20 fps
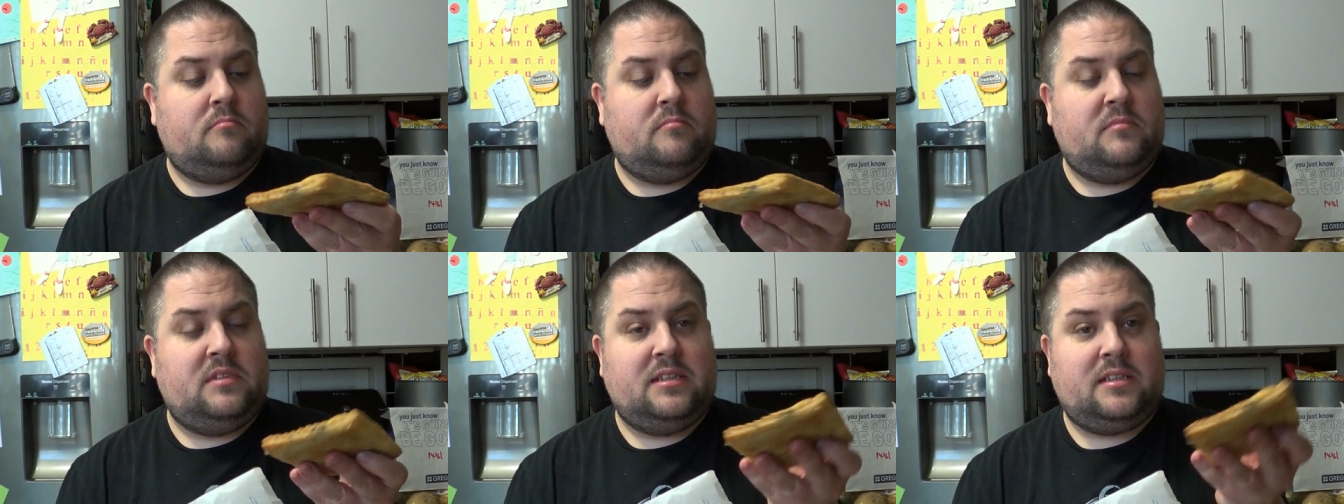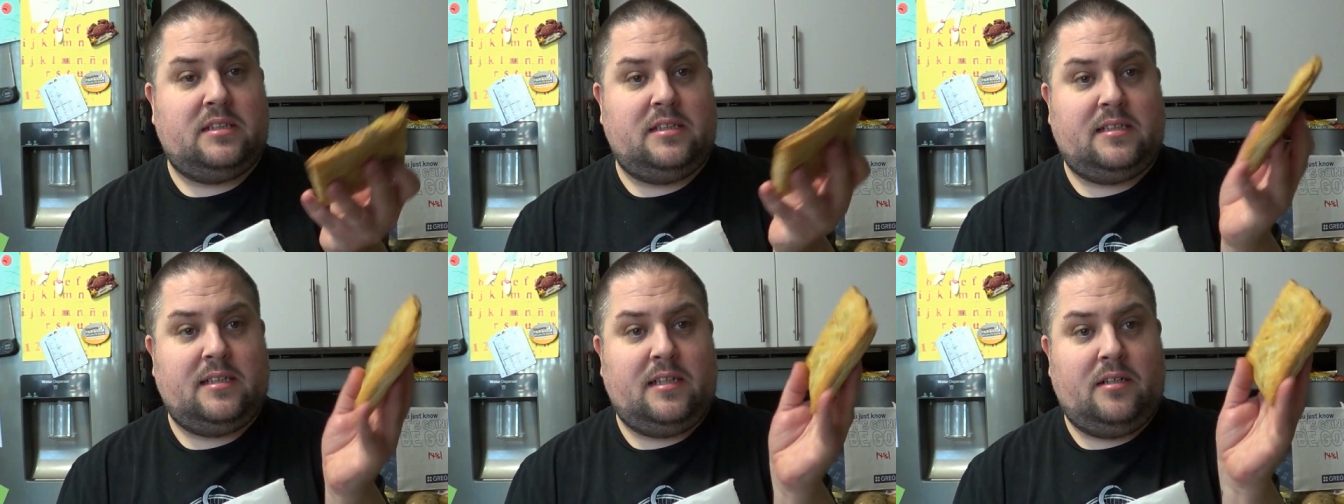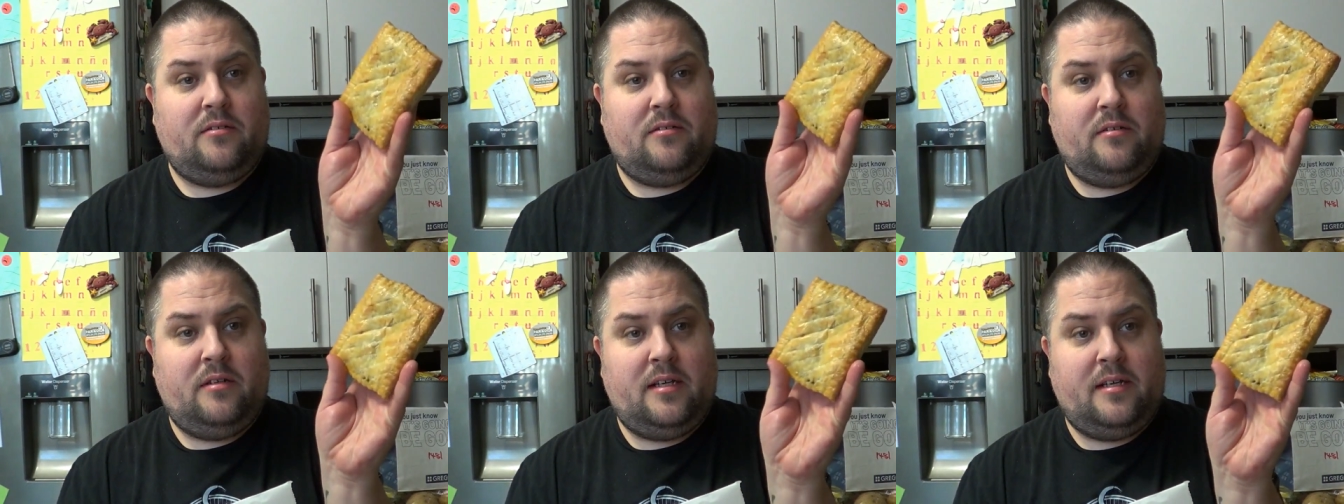Does it say it
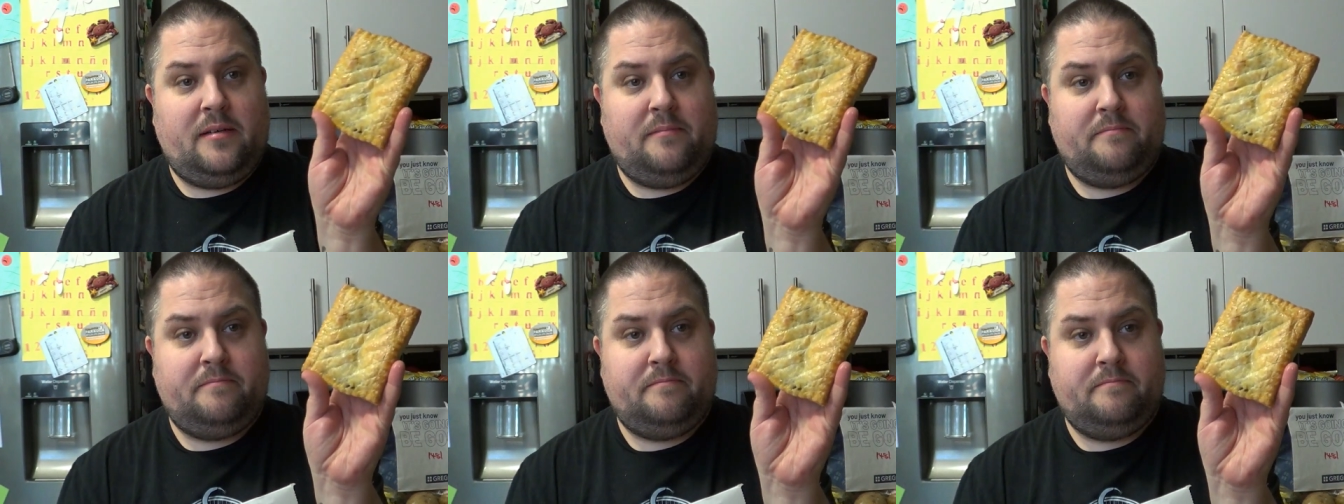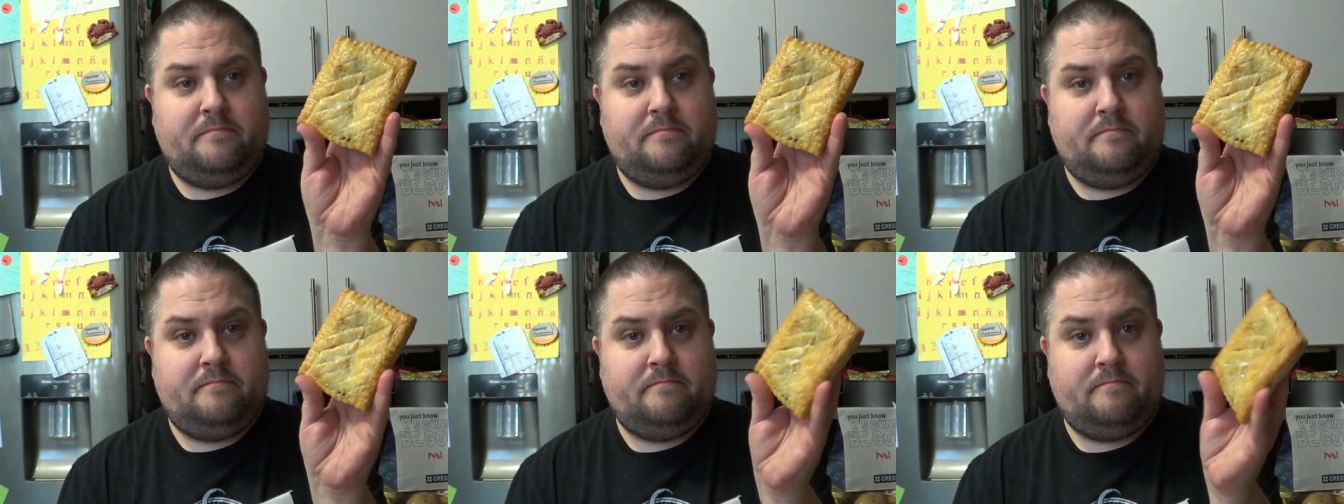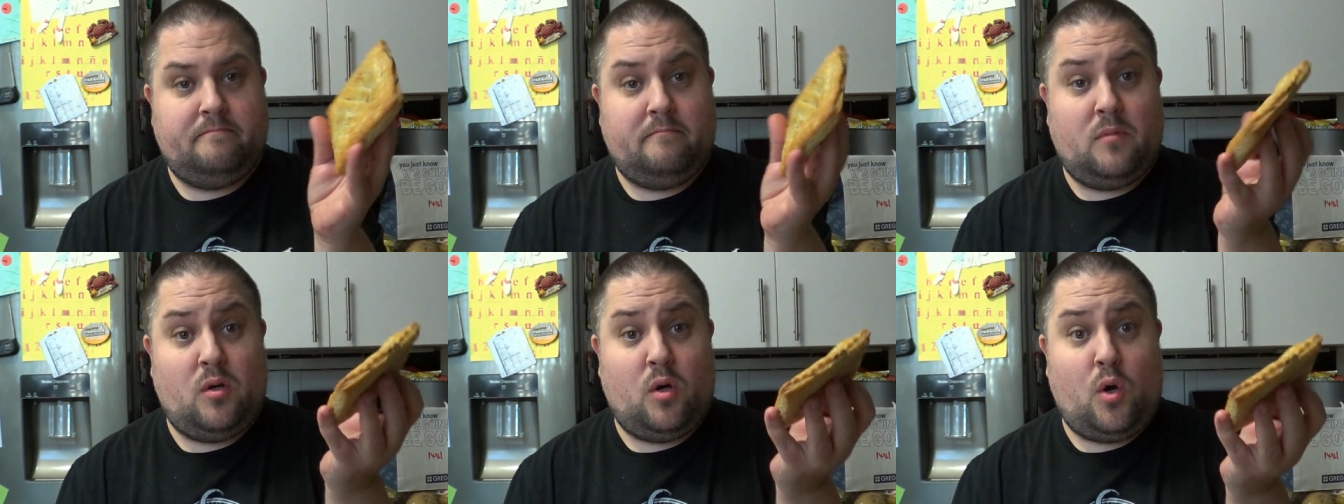on there?
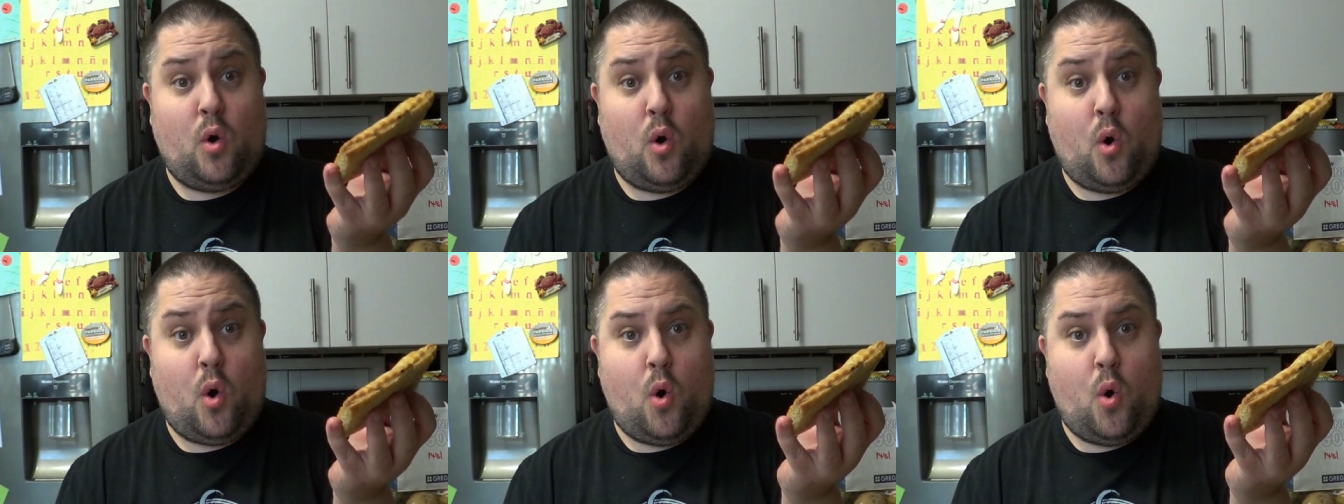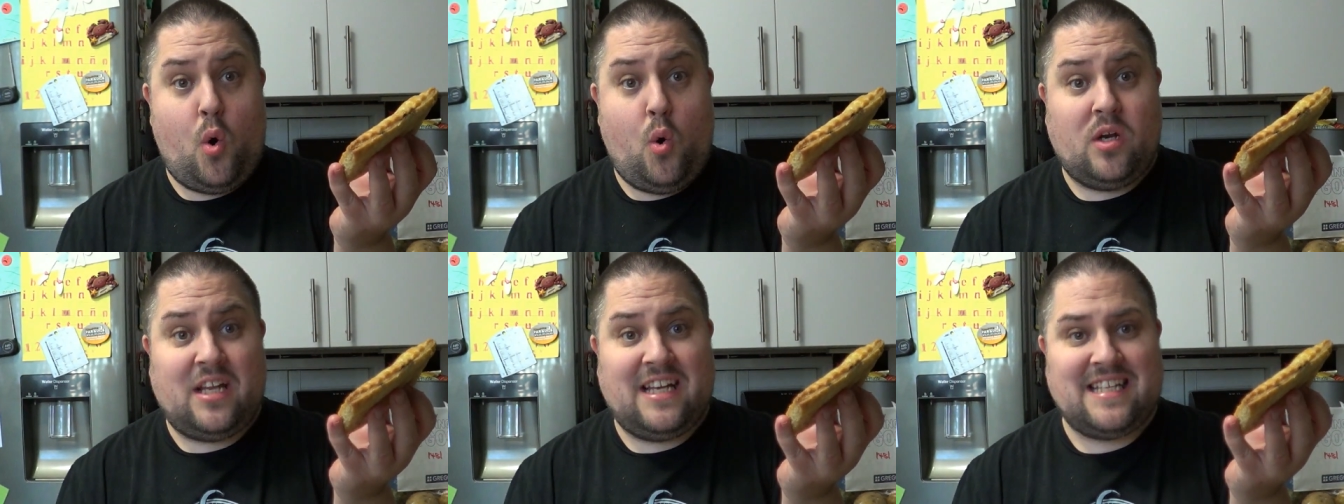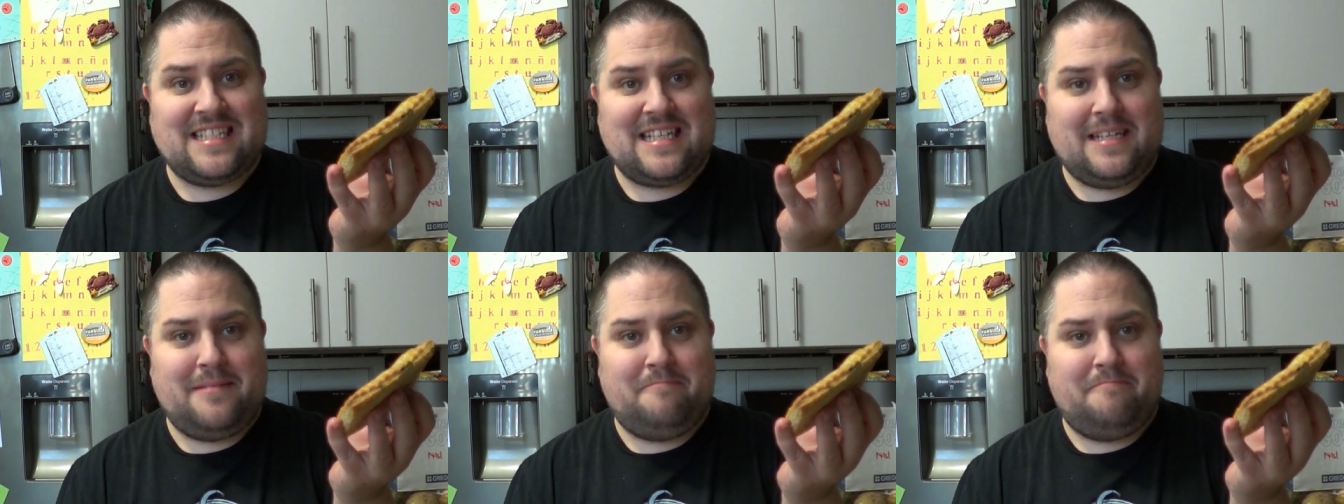Or
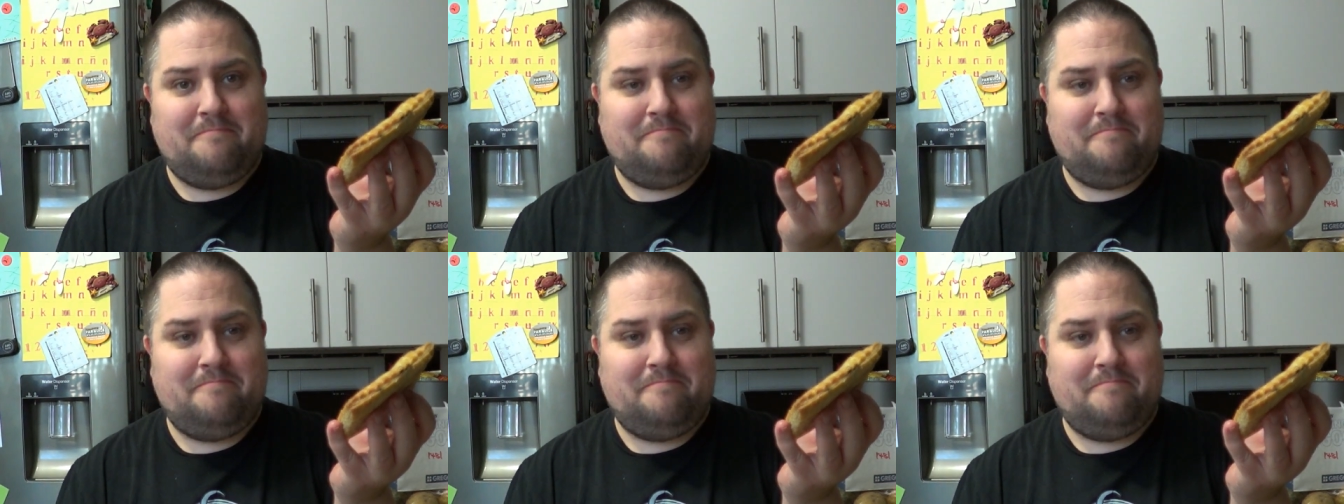does it?